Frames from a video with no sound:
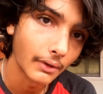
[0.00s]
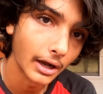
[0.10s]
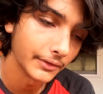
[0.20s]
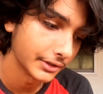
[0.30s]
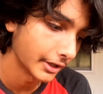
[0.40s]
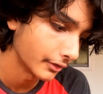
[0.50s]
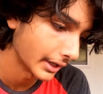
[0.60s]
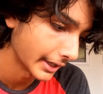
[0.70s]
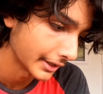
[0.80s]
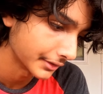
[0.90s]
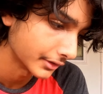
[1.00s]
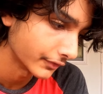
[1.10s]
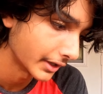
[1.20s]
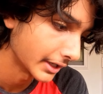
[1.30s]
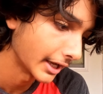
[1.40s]
obviously I know that gasket's
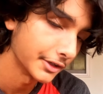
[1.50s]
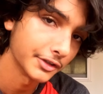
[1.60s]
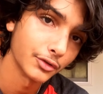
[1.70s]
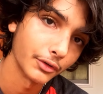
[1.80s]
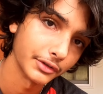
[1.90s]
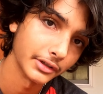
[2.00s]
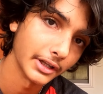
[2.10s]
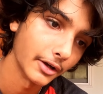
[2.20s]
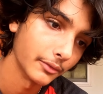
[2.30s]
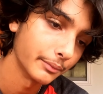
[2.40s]
fine, and I just torqued it down.